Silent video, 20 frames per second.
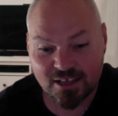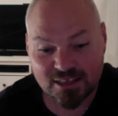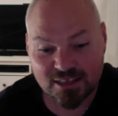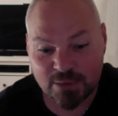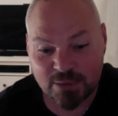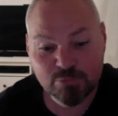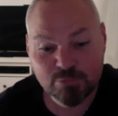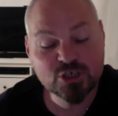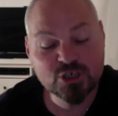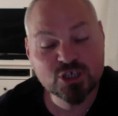
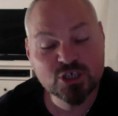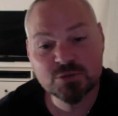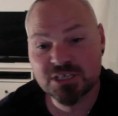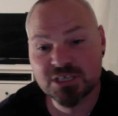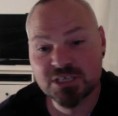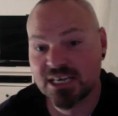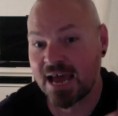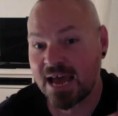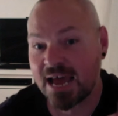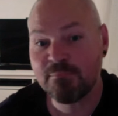They're
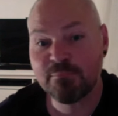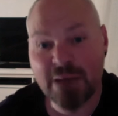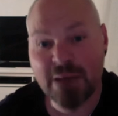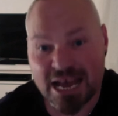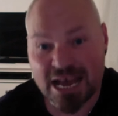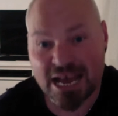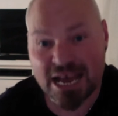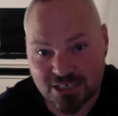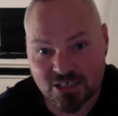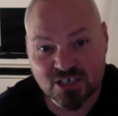producing
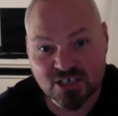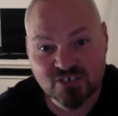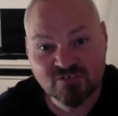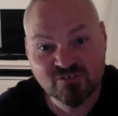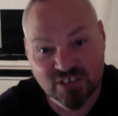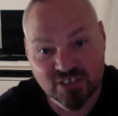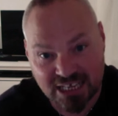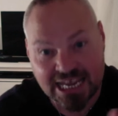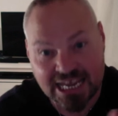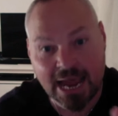ambassadors for
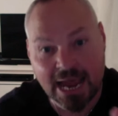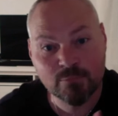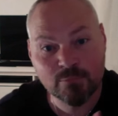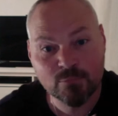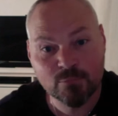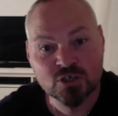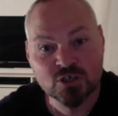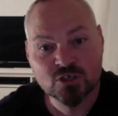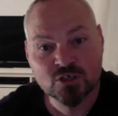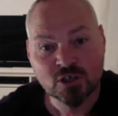the
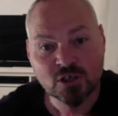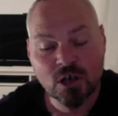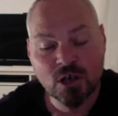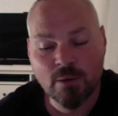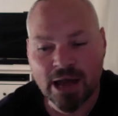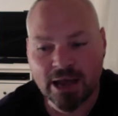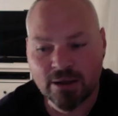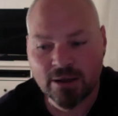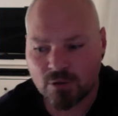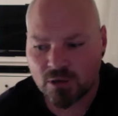cameras to go
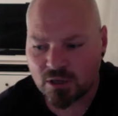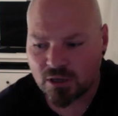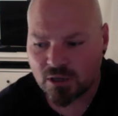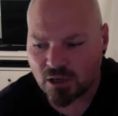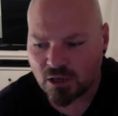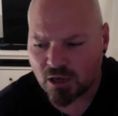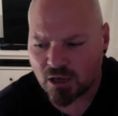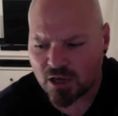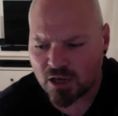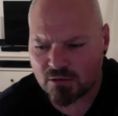out.
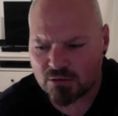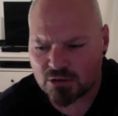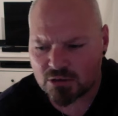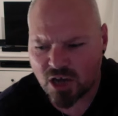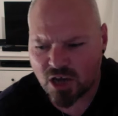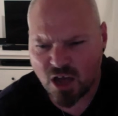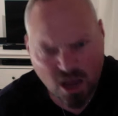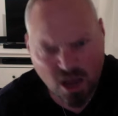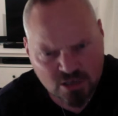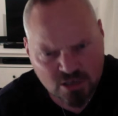And I was like,
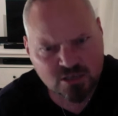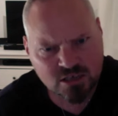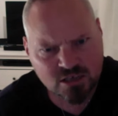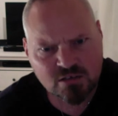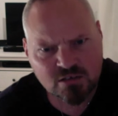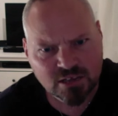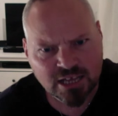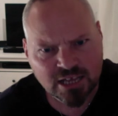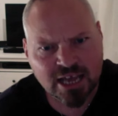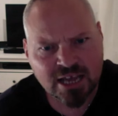I could
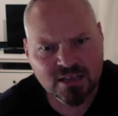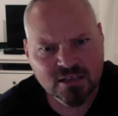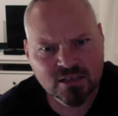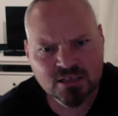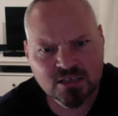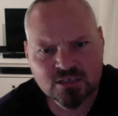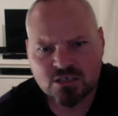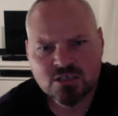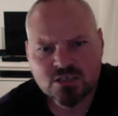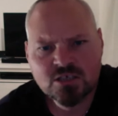do that.
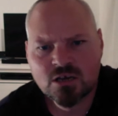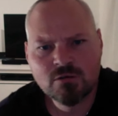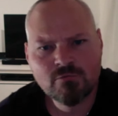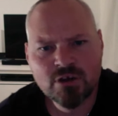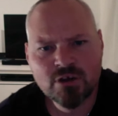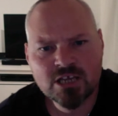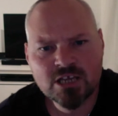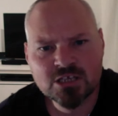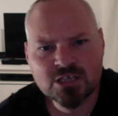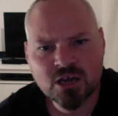There's, there's no
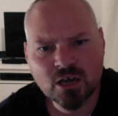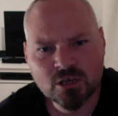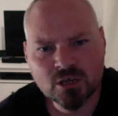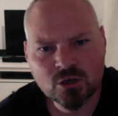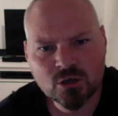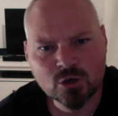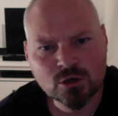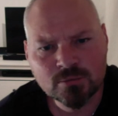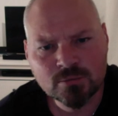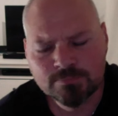reason I
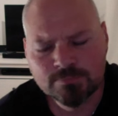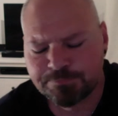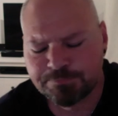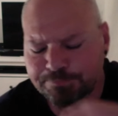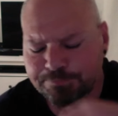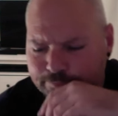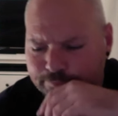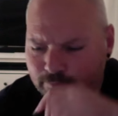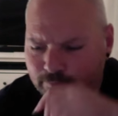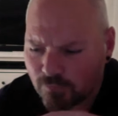couldn't.
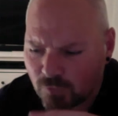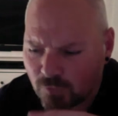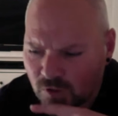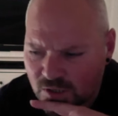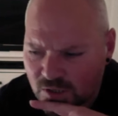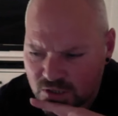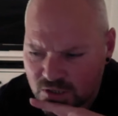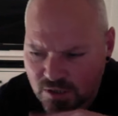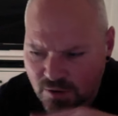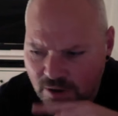
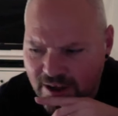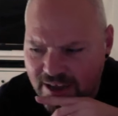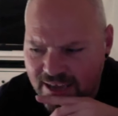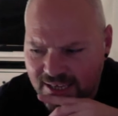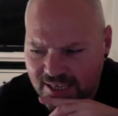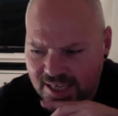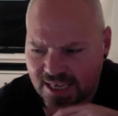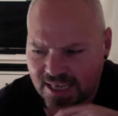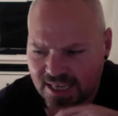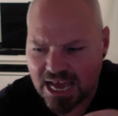So I
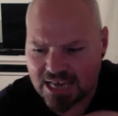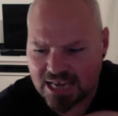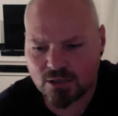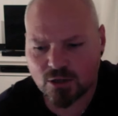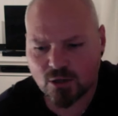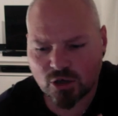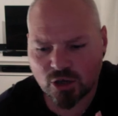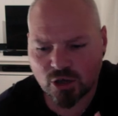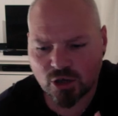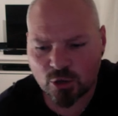had a
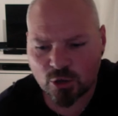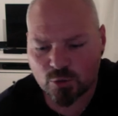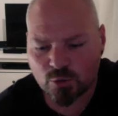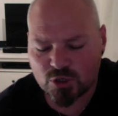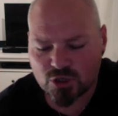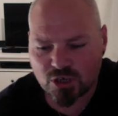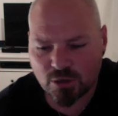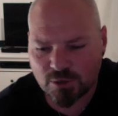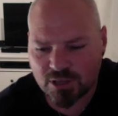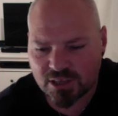look at who was
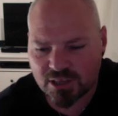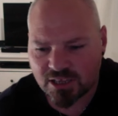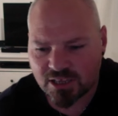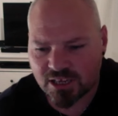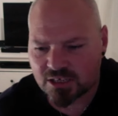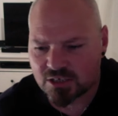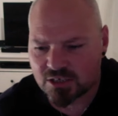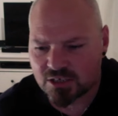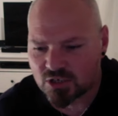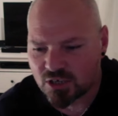doing
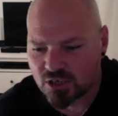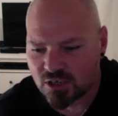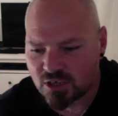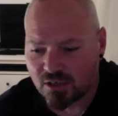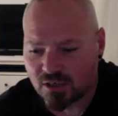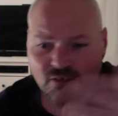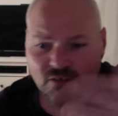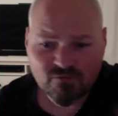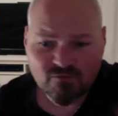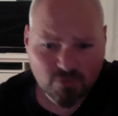things. And
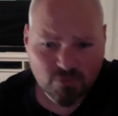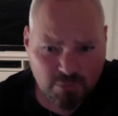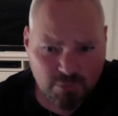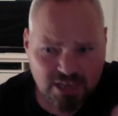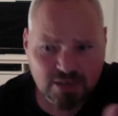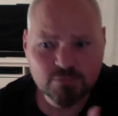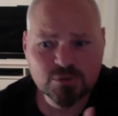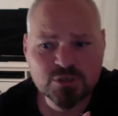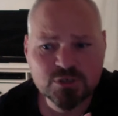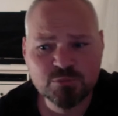for me,
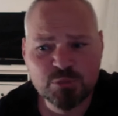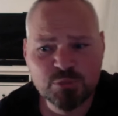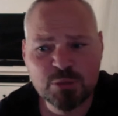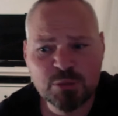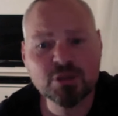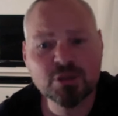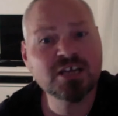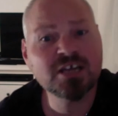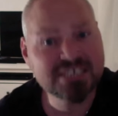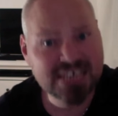it was
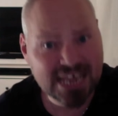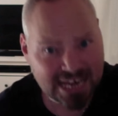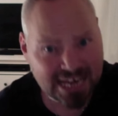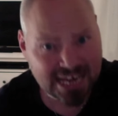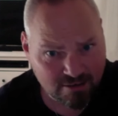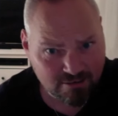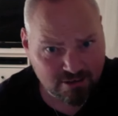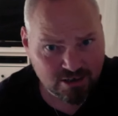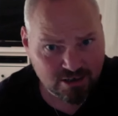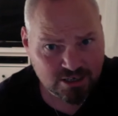people like Zach
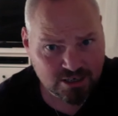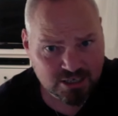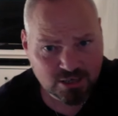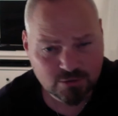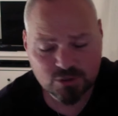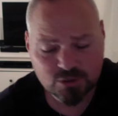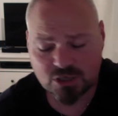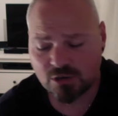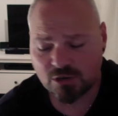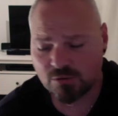Arias. He
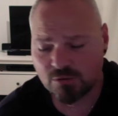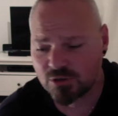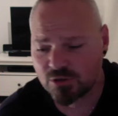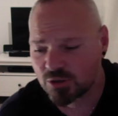was doing yep.